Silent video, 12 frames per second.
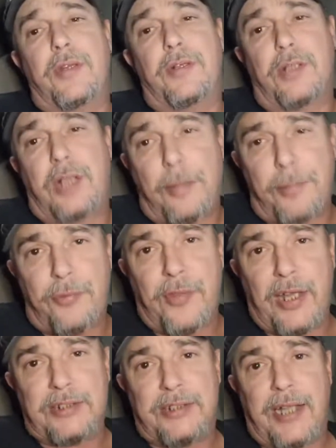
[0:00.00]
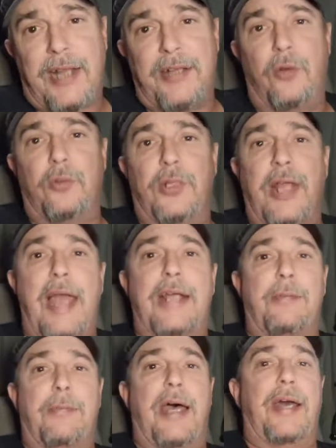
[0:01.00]
couple things that I don't like
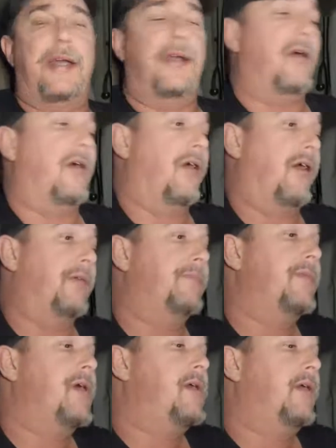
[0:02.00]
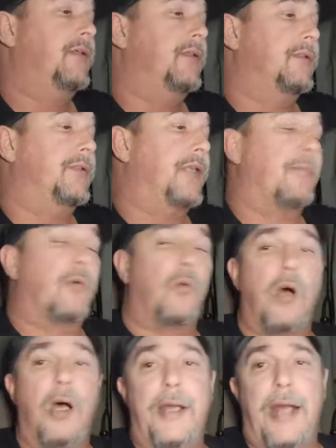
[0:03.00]
about it are, number
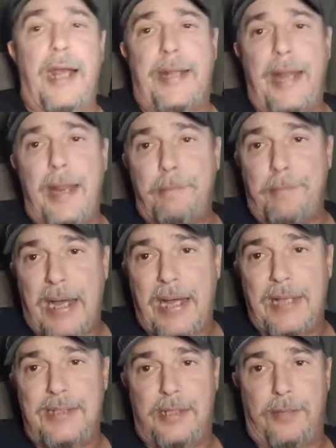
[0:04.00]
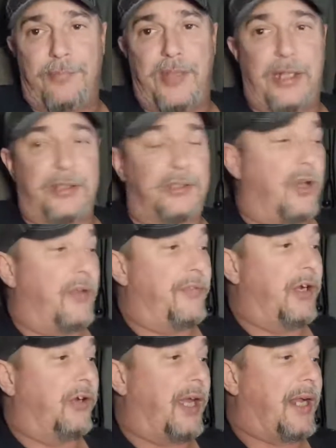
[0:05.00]
one, I can't buy some things on
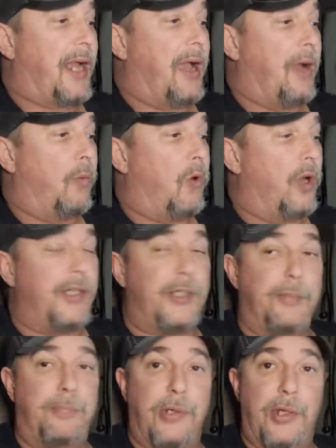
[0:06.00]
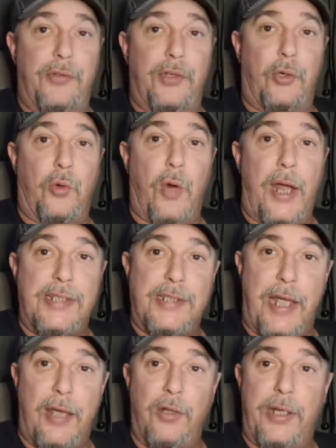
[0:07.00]
there. Like I wanted to put the
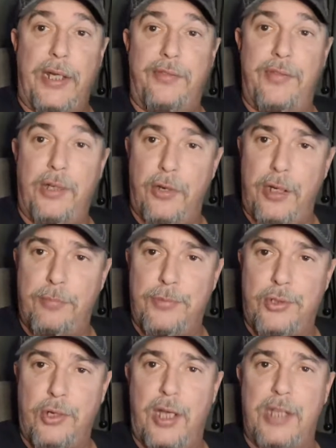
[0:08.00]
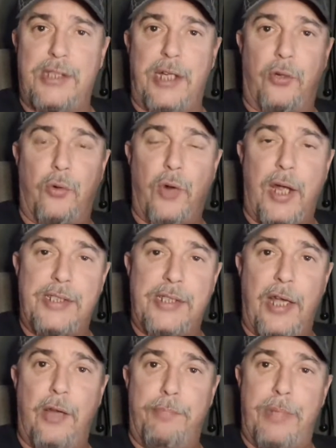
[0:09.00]
Grayscale Ethereum Trust and
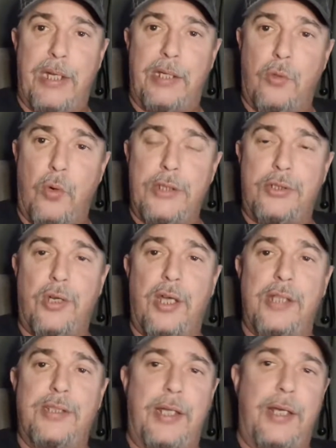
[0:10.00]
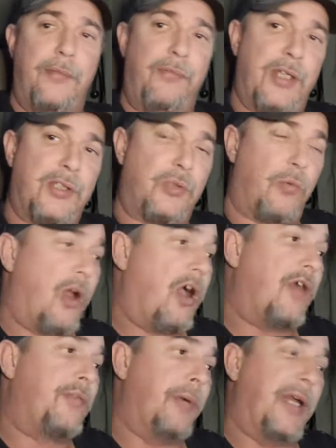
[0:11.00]
Grayscale Bitcoin Trust in this
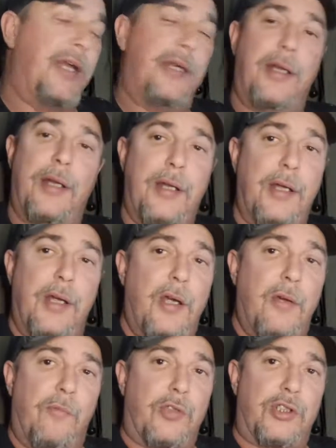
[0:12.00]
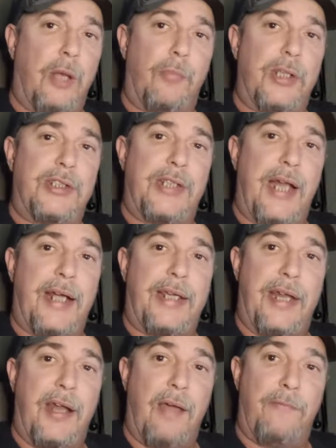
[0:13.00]
Roth, but for some reason I
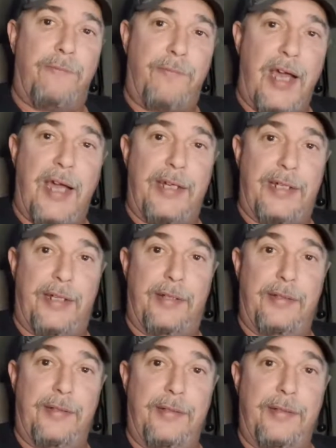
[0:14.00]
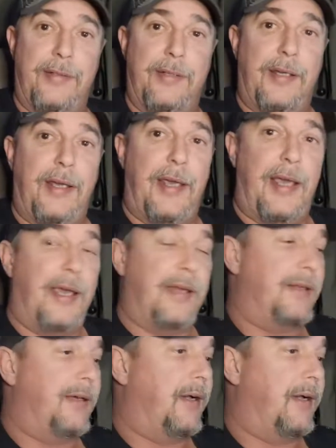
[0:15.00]
cannot find it. And